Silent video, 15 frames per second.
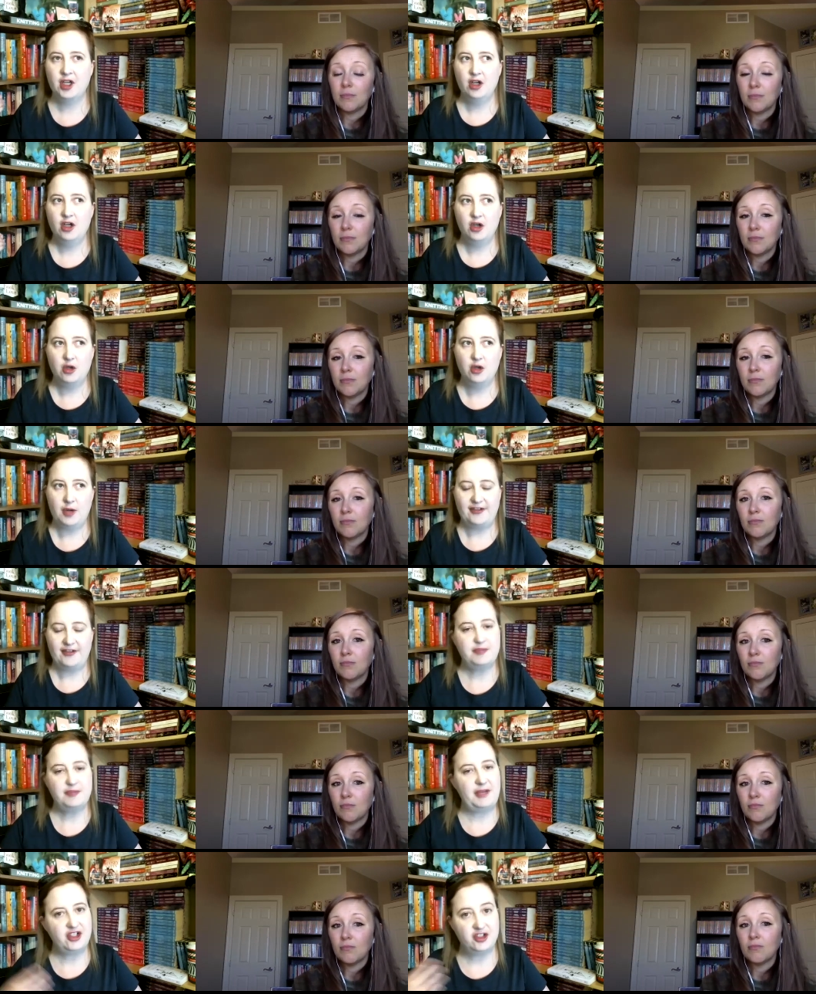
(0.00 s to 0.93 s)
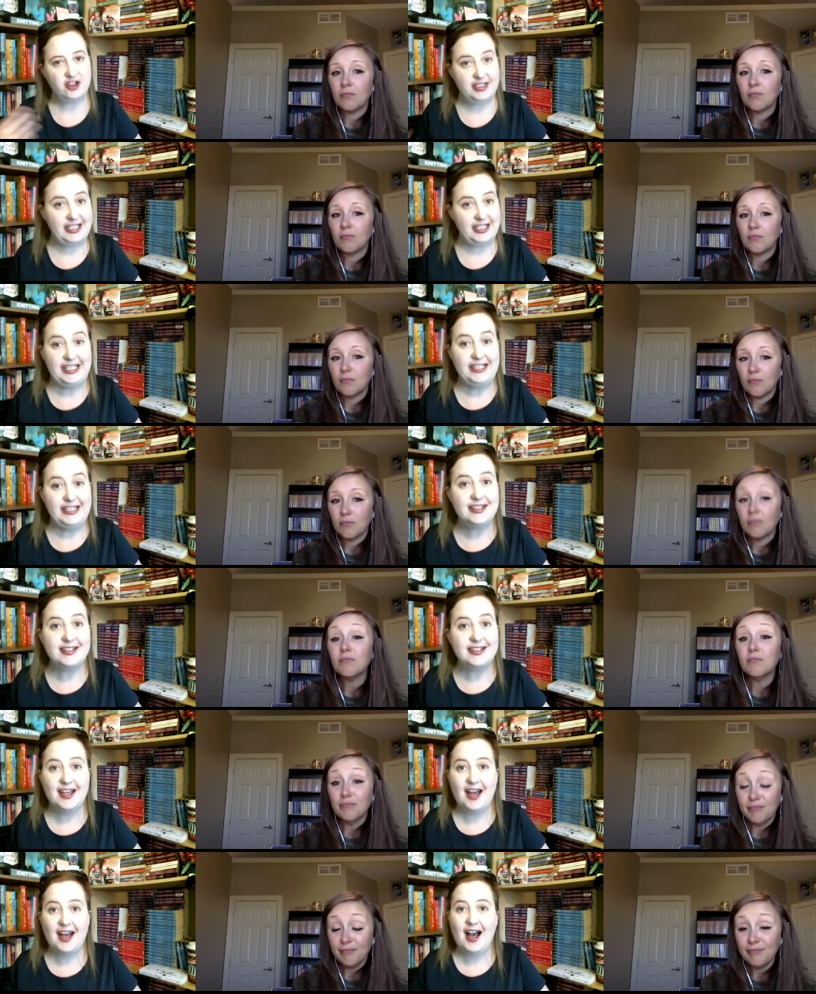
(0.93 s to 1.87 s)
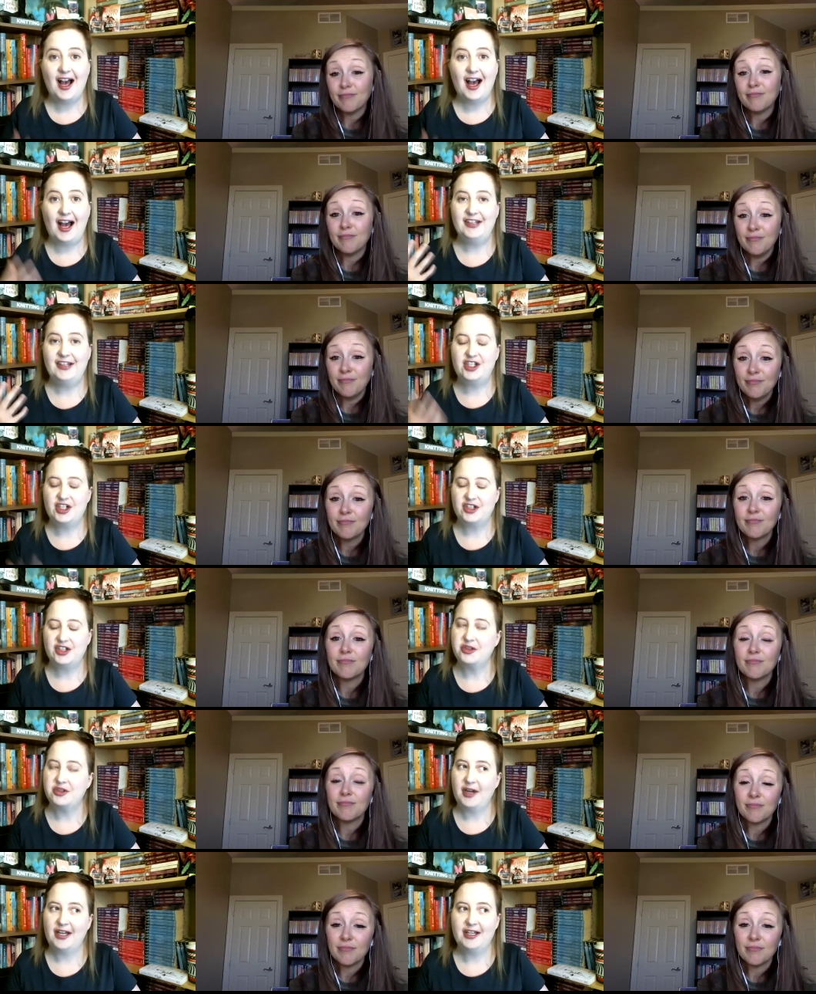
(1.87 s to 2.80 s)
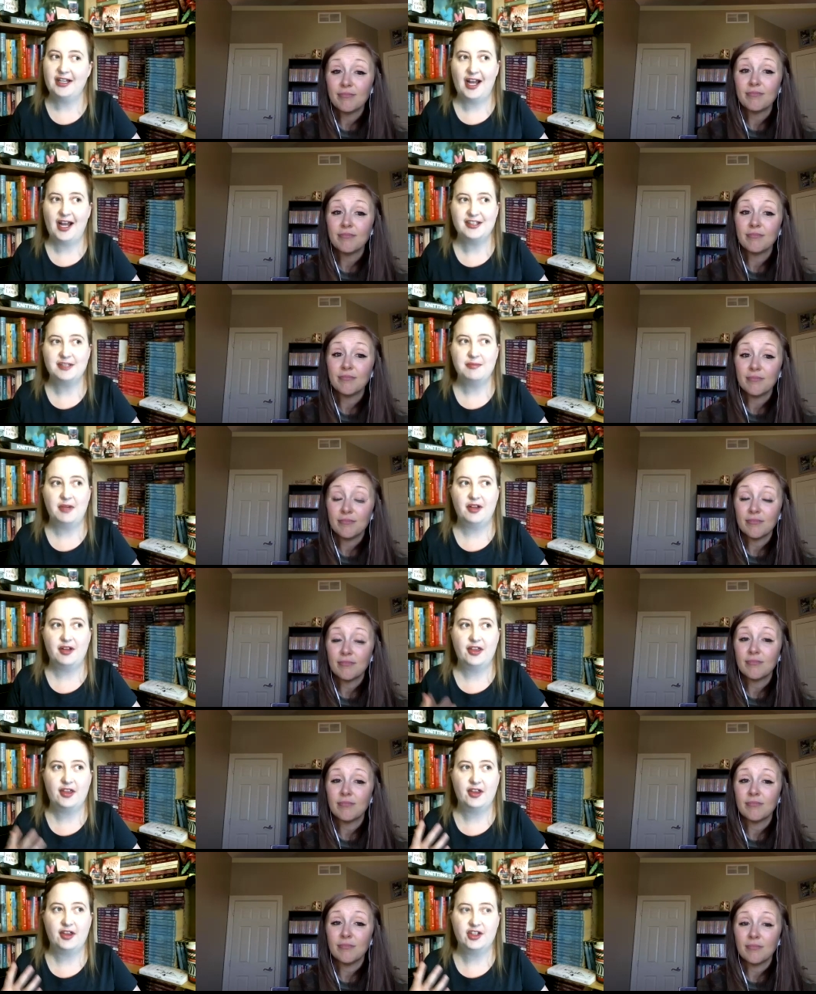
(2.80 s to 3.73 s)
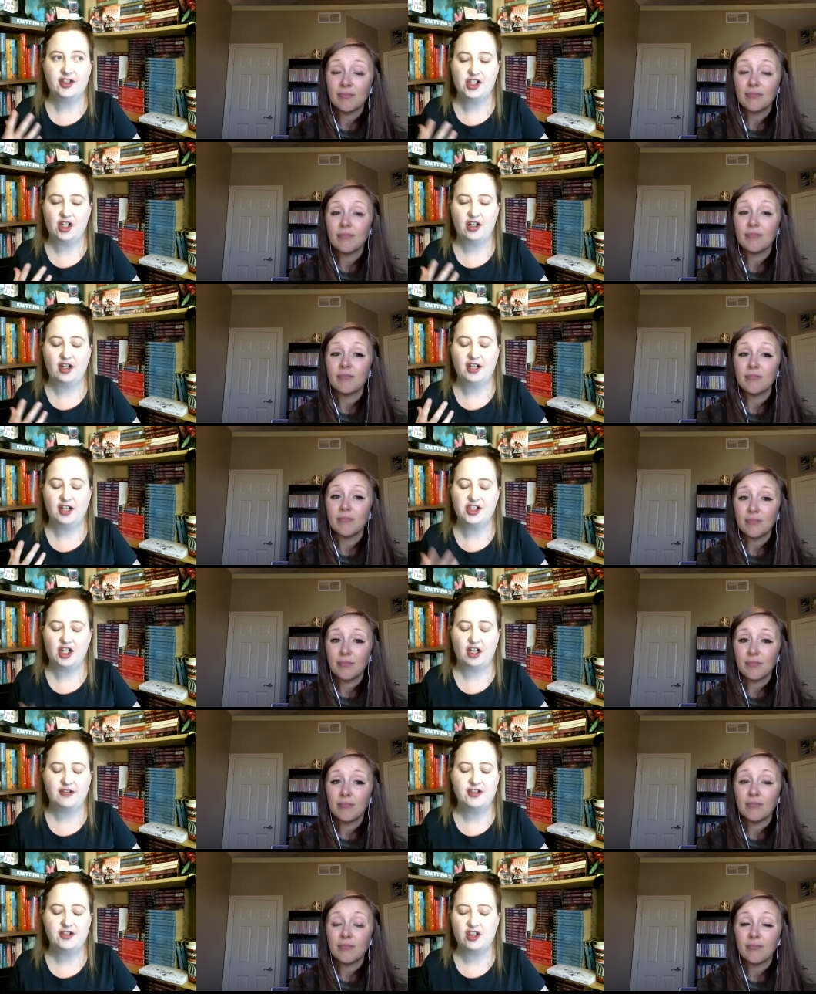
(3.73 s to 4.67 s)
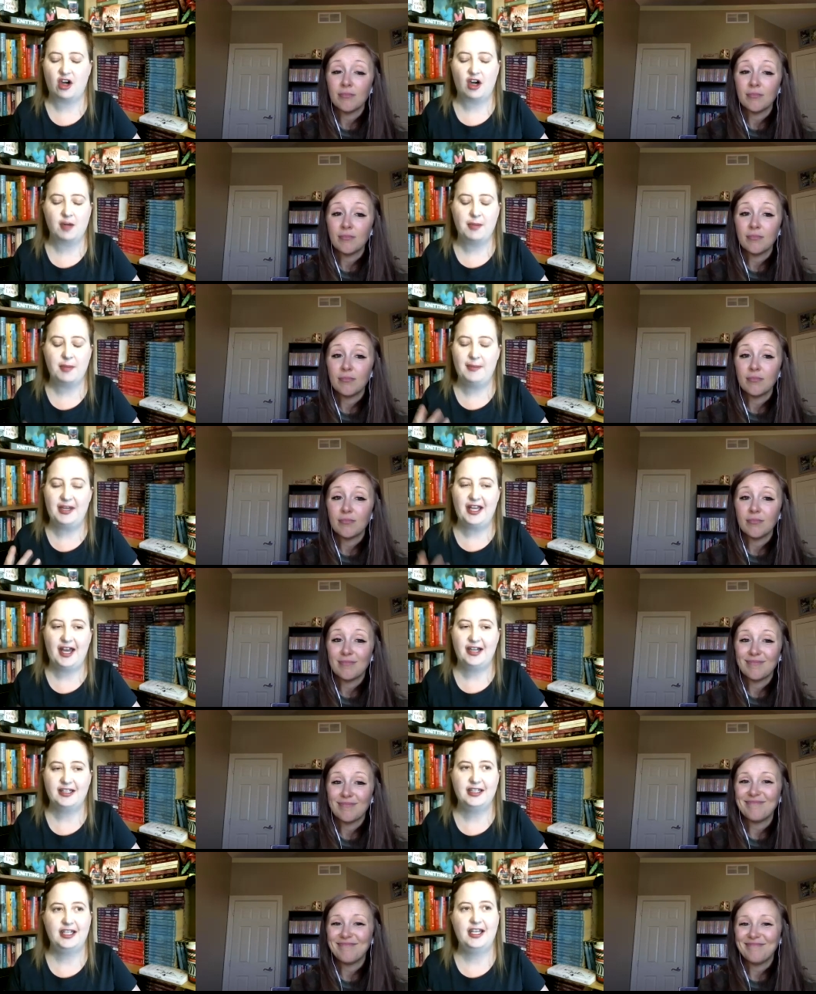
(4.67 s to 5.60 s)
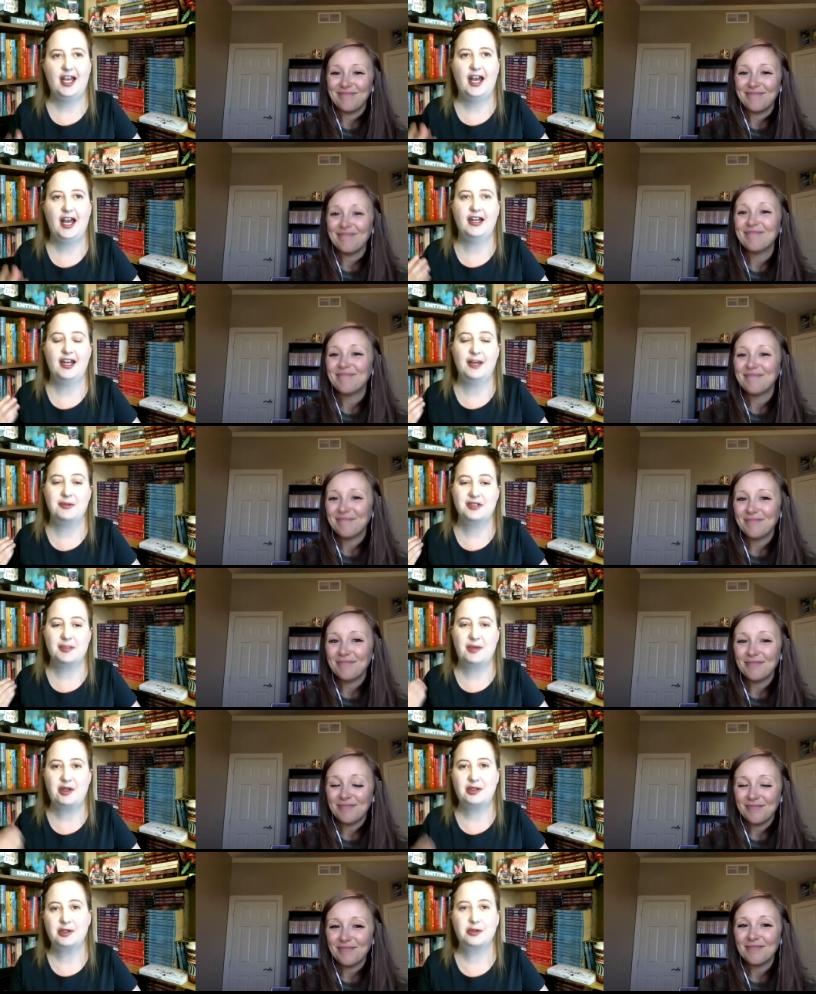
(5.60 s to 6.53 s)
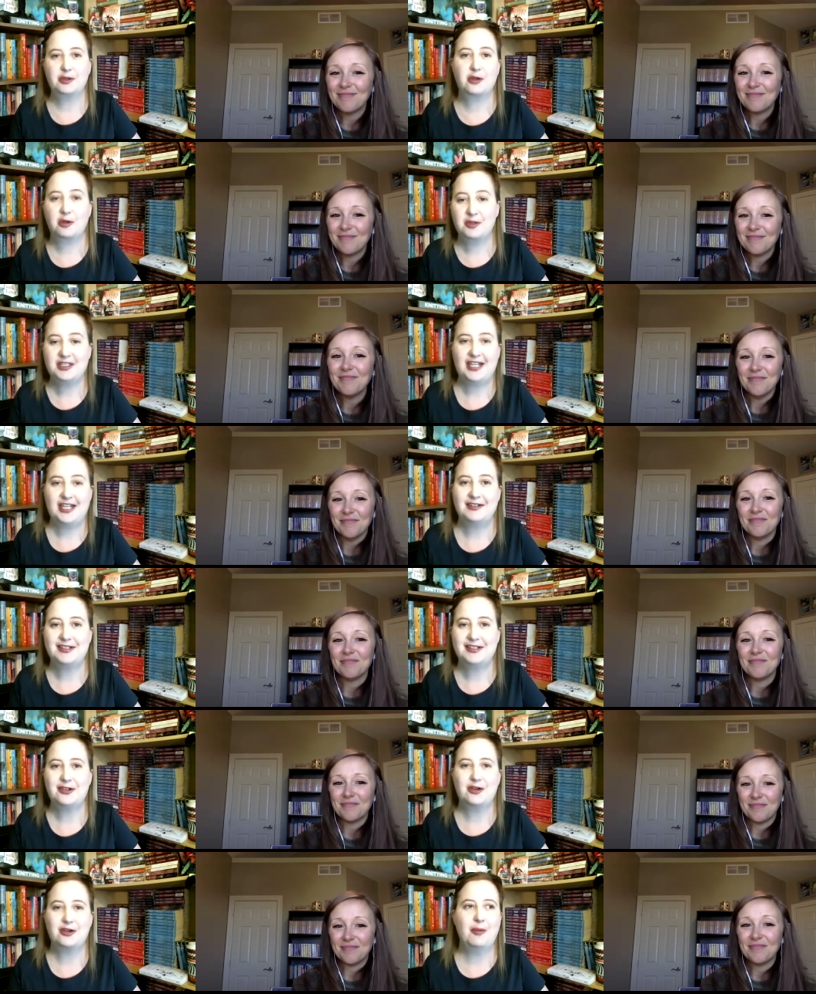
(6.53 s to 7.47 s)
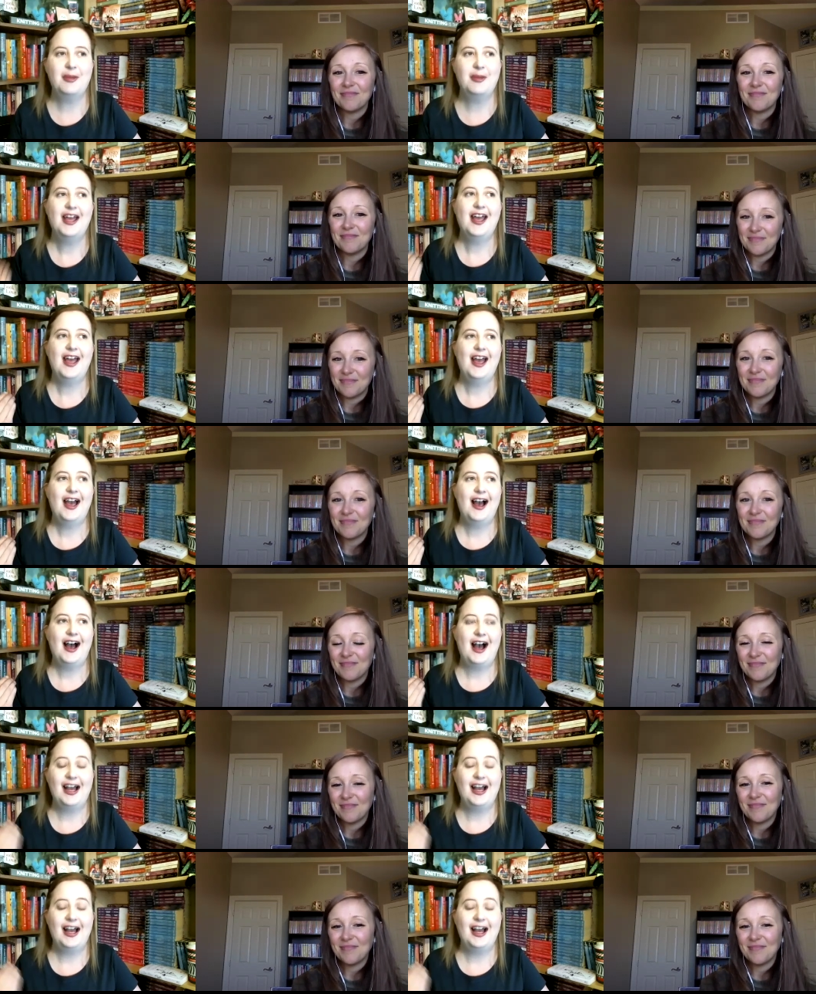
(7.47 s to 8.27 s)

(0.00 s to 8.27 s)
Speaker 1: who have special needs. Mm-hmm. I just read last month the sheriff, a sheriff star by Makenna Lee, and mm-hmm. it was mm-hmm. about a little girl with Down syndrome. I